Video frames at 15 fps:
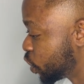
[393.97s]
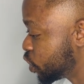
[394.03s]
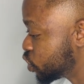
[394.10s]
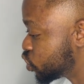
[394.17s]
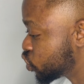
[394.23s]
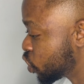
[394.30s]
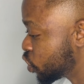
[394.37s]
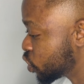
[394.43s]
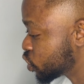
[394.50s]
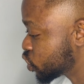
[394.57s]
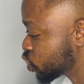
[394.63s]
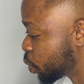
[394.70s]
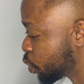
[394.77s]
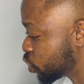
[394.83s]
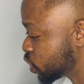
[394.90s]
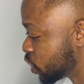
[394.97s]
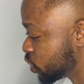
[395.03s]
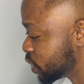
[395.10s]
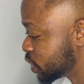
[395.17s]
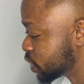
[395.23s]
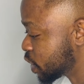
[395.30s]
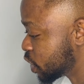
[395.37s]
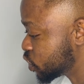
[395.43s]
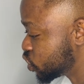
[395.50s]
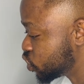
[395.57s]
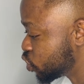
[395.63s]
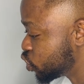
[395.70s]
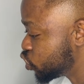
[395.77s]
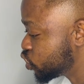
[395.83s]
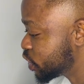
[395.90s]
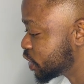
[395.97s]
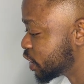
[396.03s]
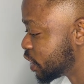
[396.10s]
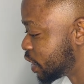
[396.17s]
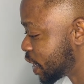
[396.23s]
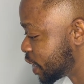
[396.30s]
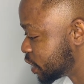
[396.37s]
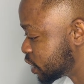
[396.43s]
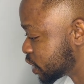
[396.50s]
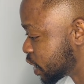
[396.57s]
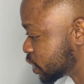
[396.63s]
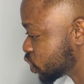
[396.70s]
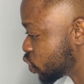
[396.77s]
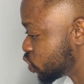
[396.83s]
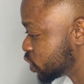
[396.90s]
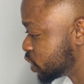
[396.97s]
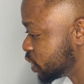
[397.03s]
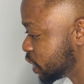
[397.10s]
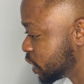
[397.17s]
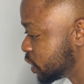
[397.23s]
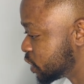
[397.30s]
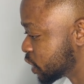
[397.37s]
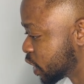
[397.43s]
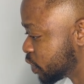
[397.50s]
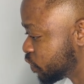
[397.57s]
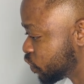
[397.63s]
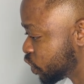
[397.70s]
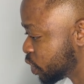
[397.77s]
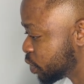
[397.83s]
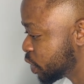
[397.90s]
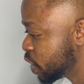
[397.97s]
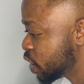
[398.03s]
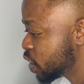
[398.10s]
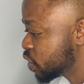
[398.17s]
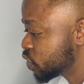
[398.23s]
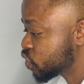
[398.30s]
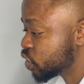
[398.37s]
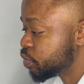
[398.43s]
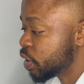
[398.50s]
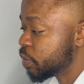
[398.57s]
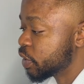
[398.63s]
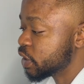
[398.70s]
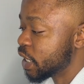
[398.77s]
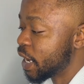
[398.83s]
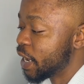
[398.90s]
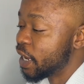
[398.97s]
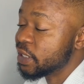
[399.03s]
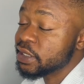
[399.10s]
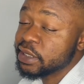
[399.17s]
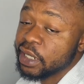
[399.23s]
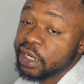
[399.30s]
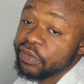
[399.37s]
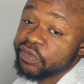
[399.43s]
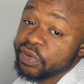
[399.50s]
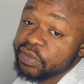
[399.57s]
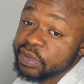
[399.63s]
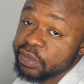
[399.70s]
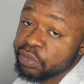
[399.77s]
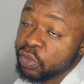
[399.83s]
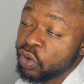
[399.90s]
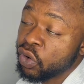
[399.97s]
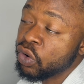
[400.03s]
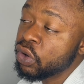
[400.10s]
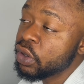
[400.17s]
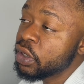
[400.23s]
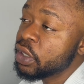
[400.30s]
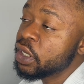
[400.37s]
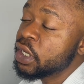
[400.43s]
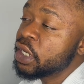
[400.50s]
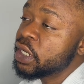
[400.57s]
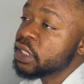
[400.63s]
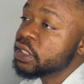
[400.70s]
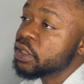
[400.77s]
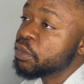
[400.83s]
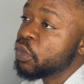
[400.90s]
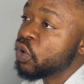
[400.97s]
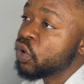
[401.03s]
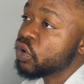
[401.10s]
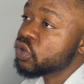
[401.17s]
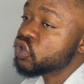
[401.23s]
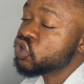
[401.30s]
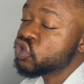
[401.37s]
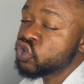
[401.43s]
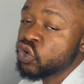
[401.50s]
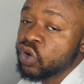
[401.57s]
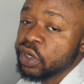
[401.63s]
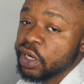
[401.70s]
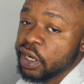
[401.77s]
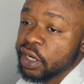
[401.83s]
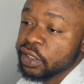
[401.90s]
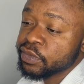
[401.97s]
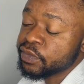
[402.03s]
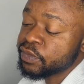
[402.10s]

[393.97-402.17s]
draw your support and resistance zone using the line chart on the daily time frame, so remember, the higher the time frame, the more stronger